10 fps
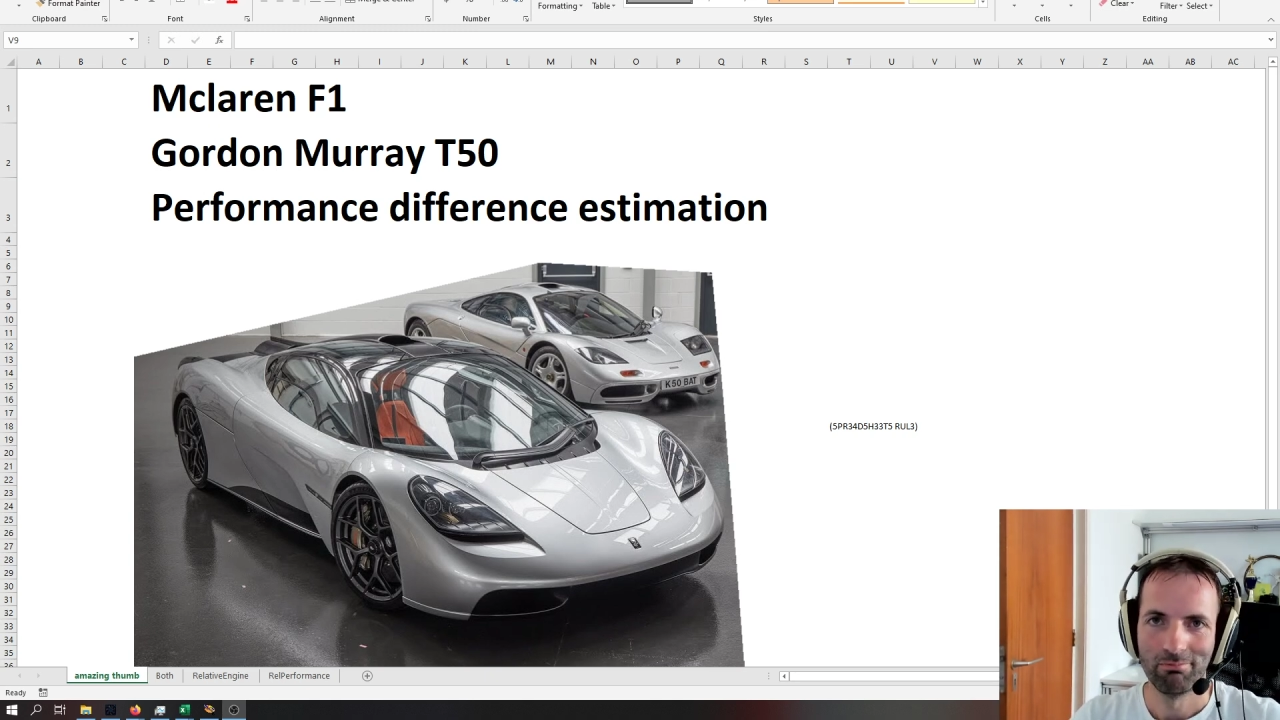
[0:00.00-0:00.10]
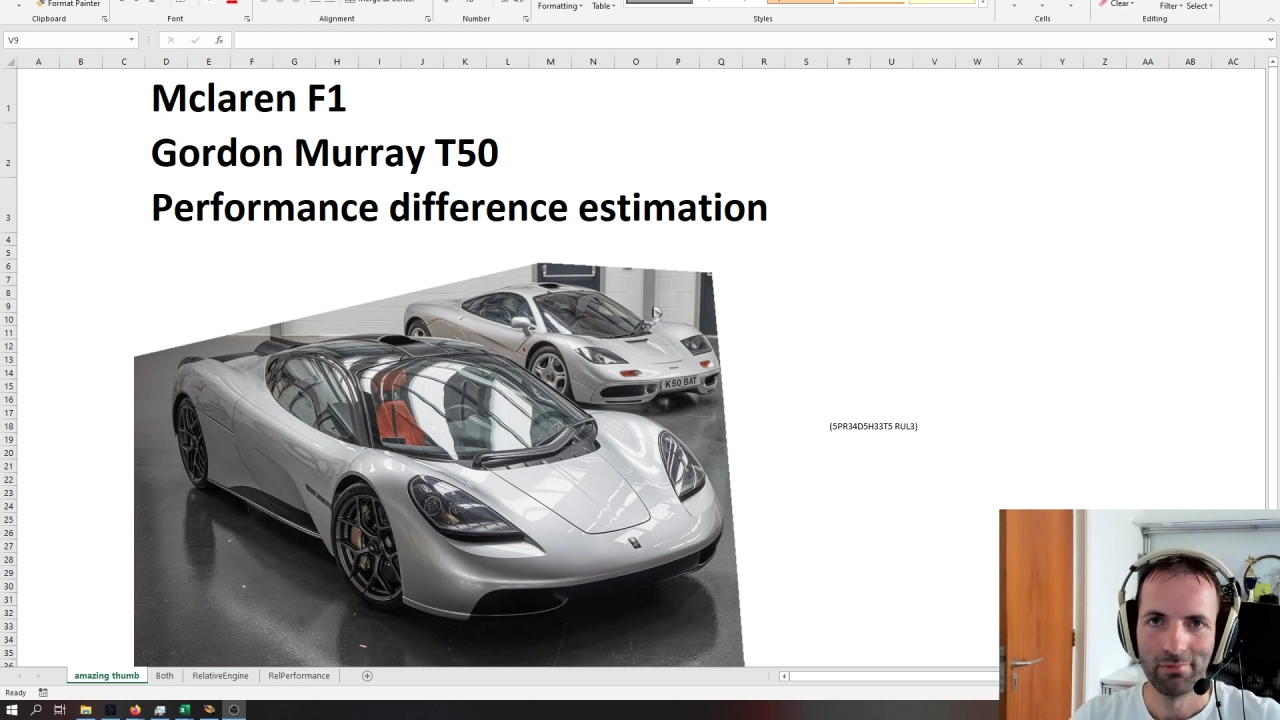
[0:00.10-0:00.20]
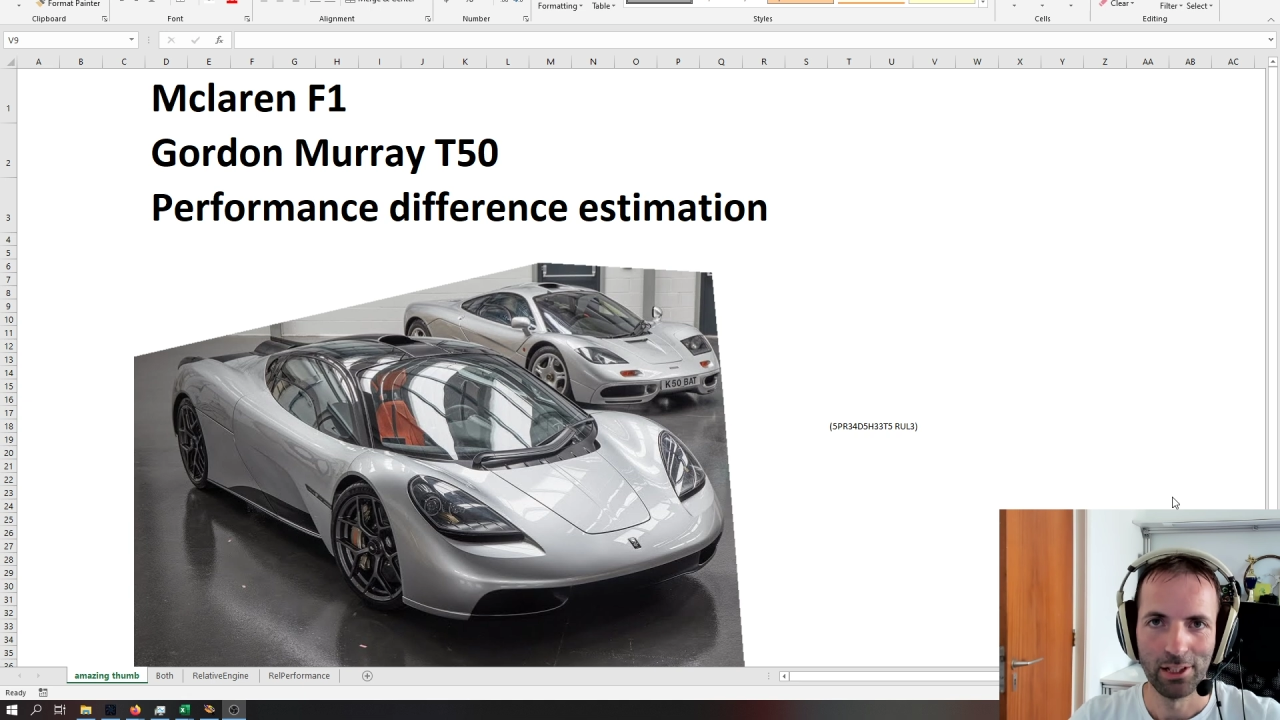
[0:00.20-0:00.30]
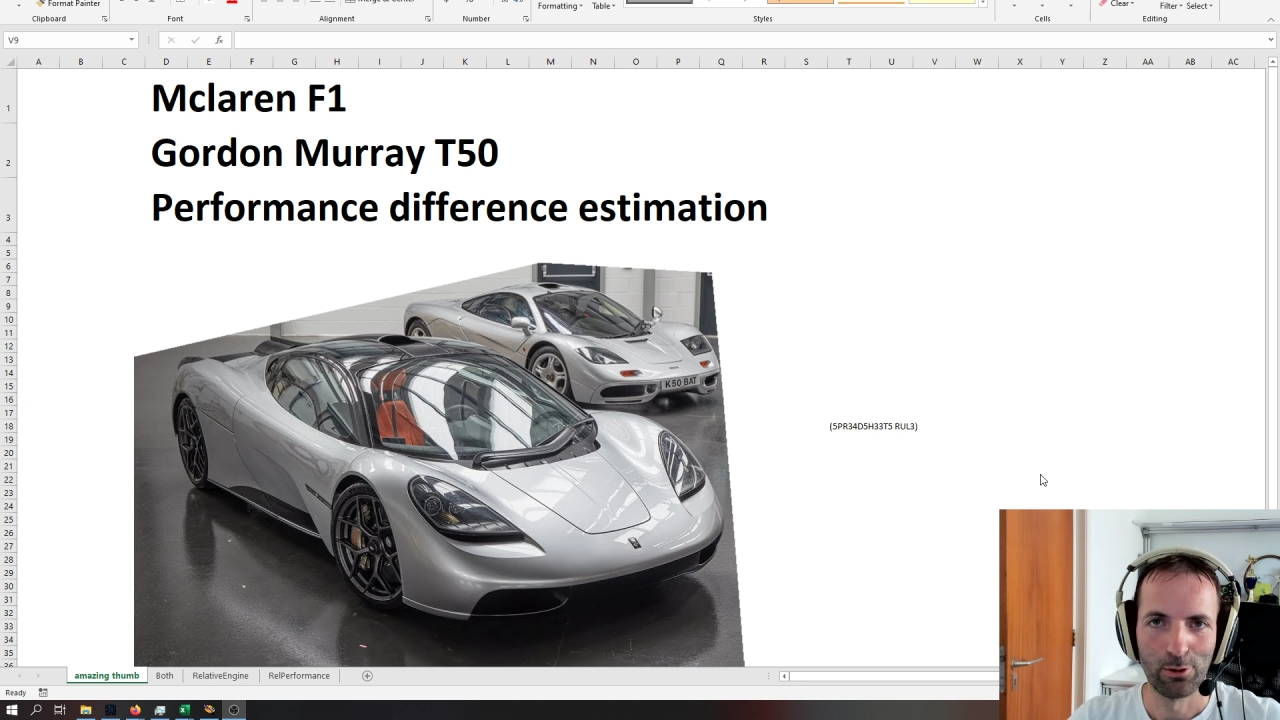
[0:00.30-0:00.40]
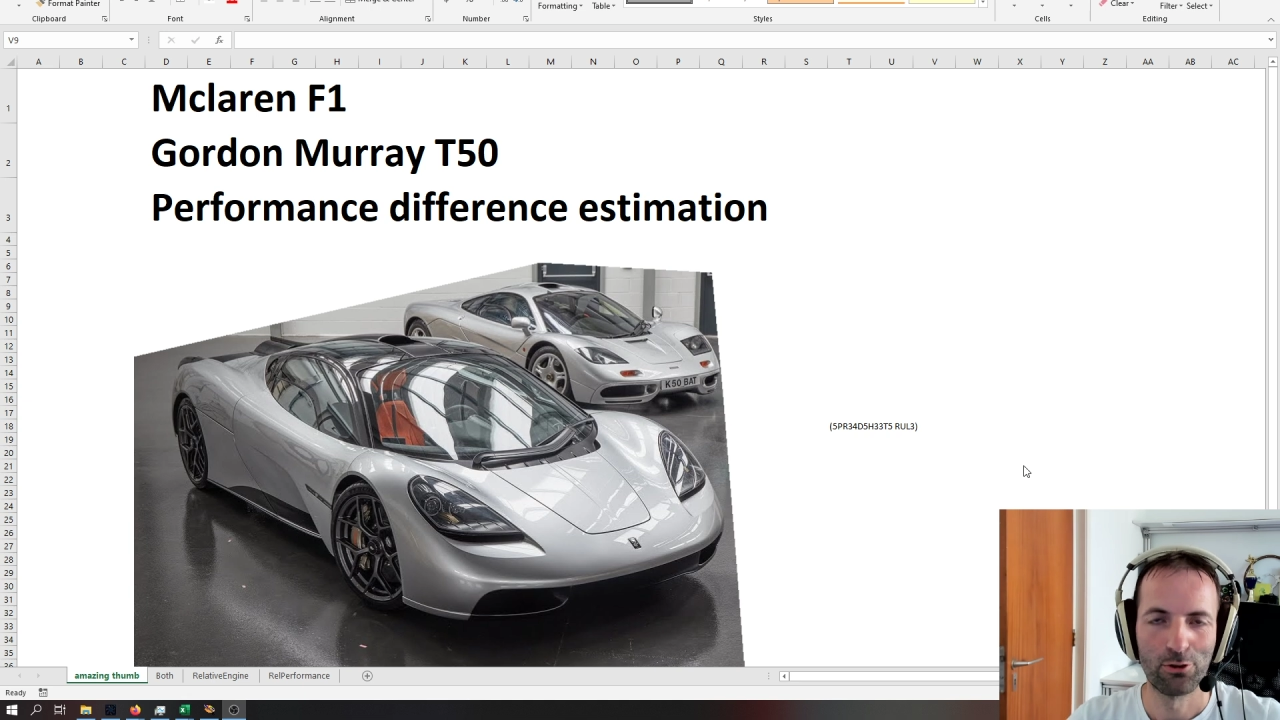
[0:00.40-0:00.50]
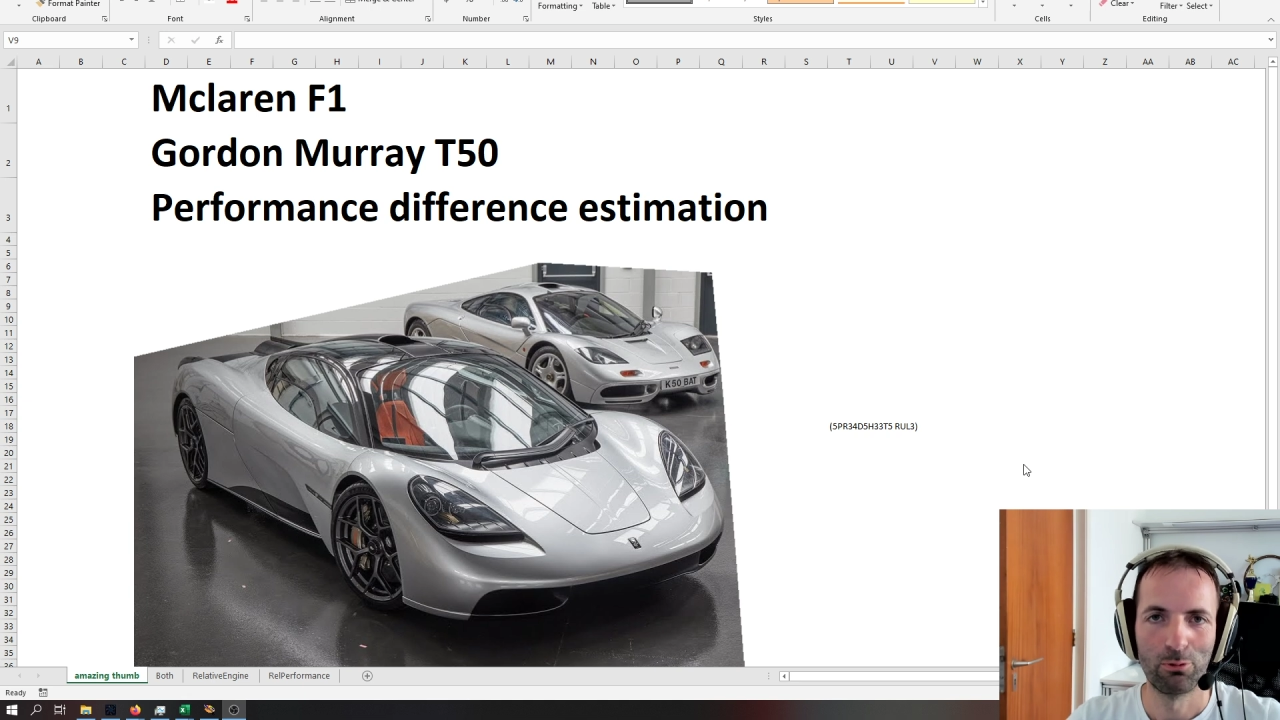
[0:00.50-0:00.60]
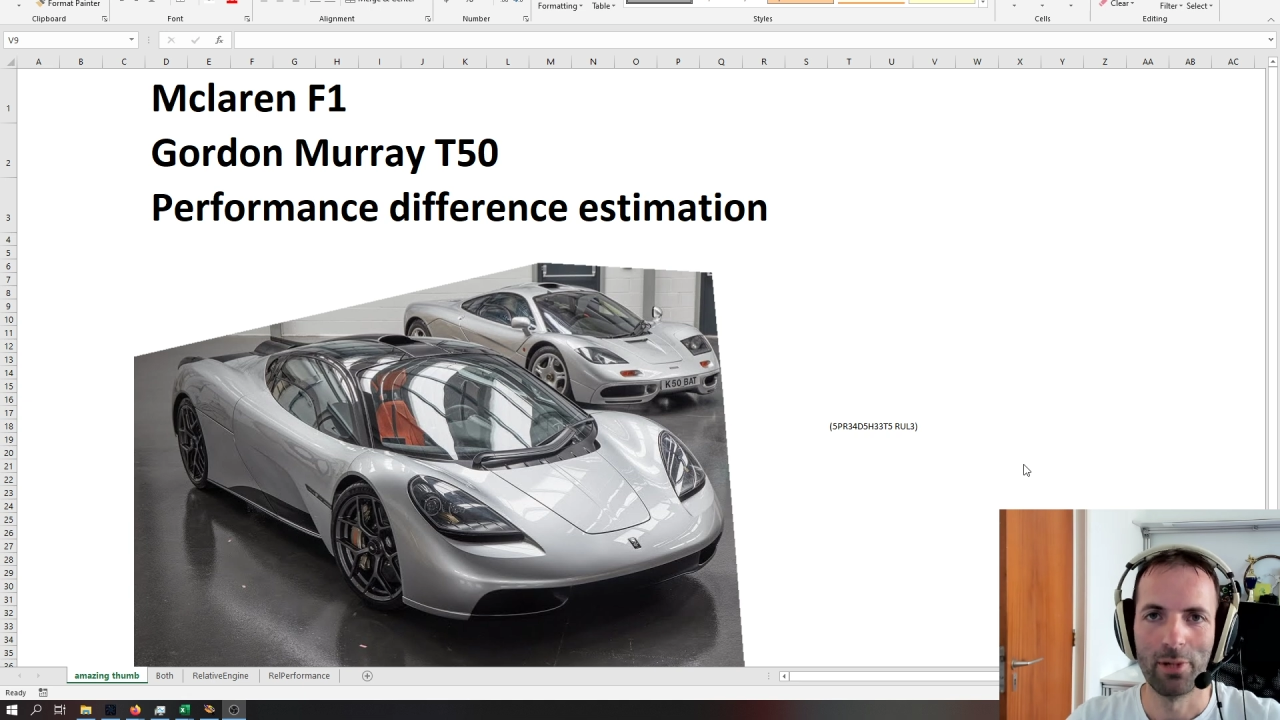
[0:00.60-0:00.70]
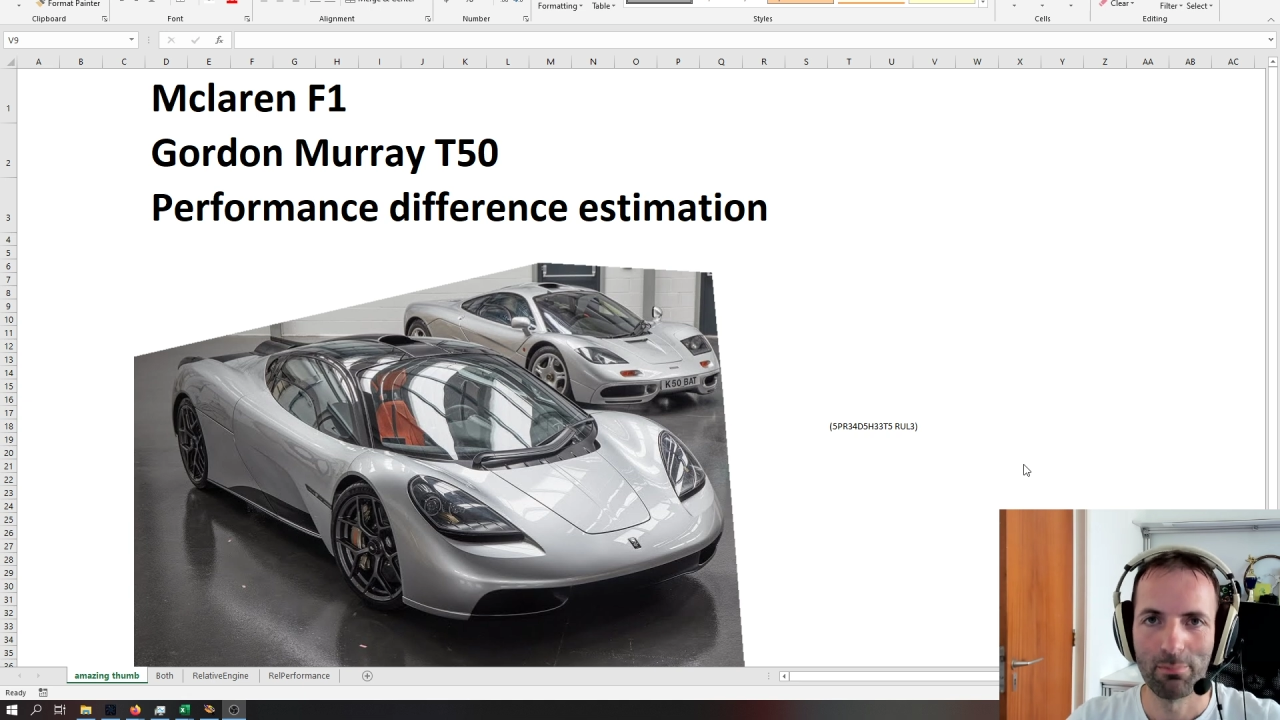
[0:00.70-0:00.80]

in order to make